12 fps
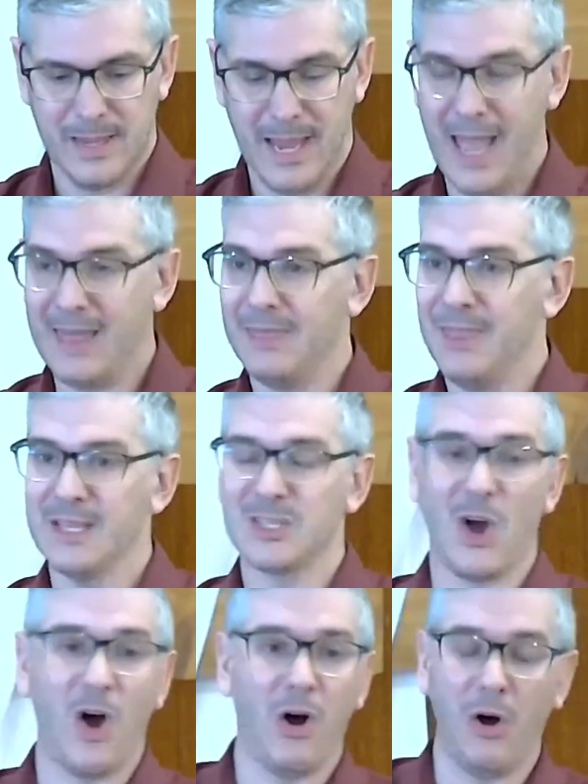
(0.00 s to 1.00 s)
And
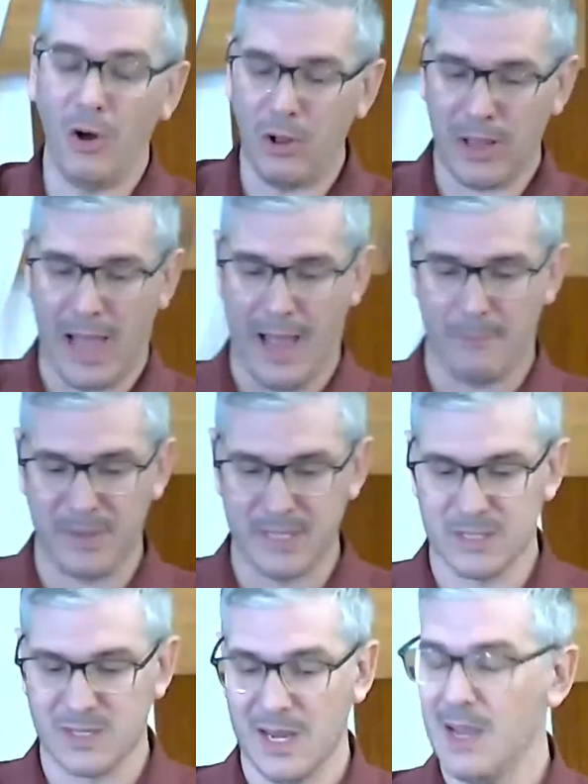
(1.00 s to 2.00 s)
this all
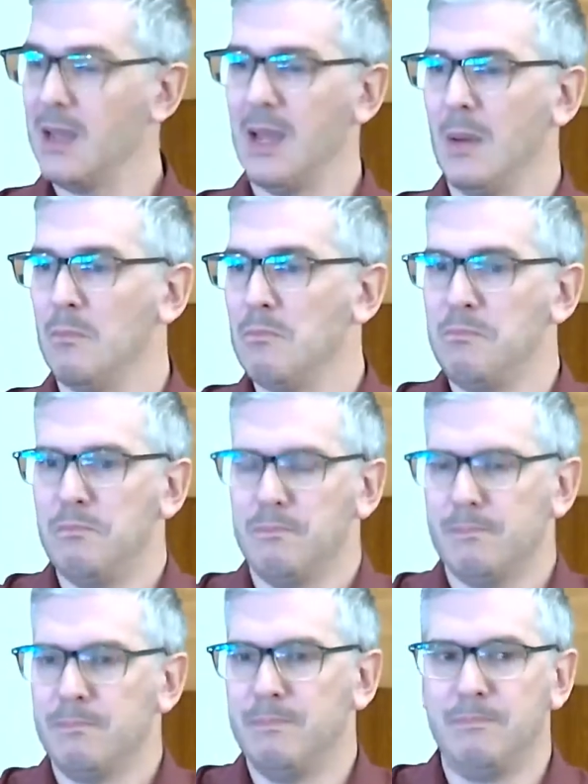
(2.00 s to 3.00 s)
happens
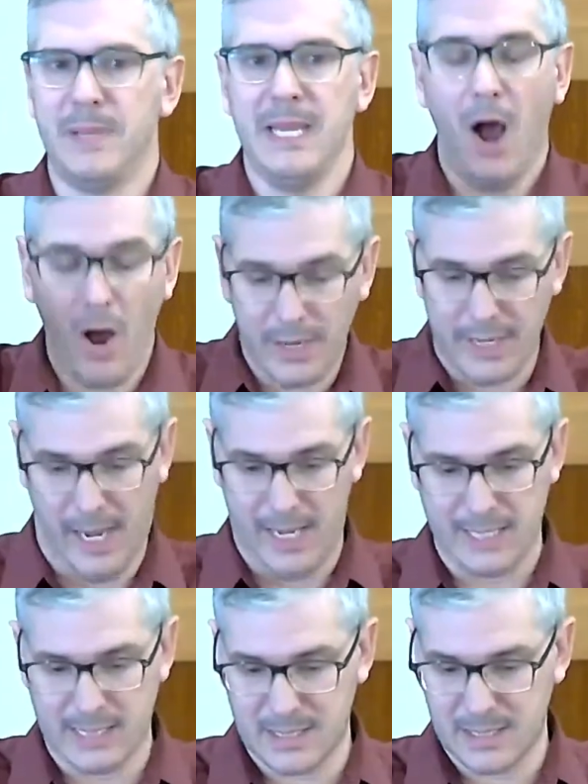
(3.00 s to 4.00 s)
beyond
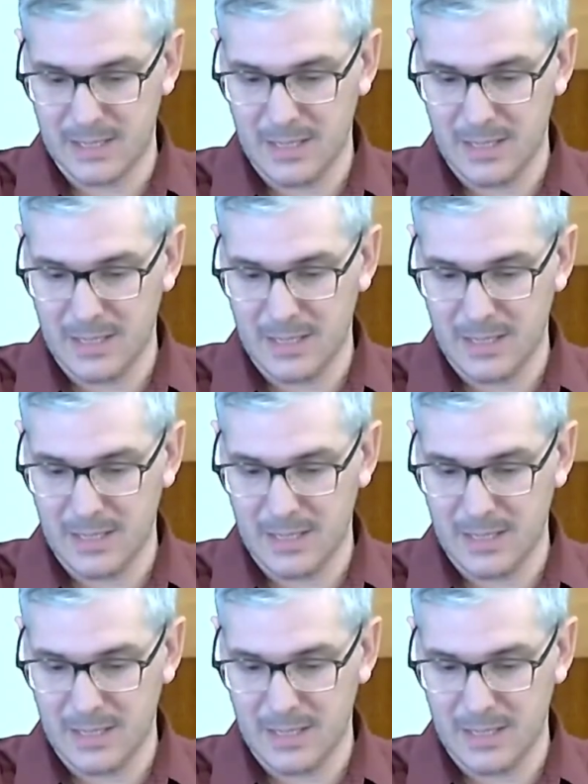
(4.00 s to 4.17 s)
us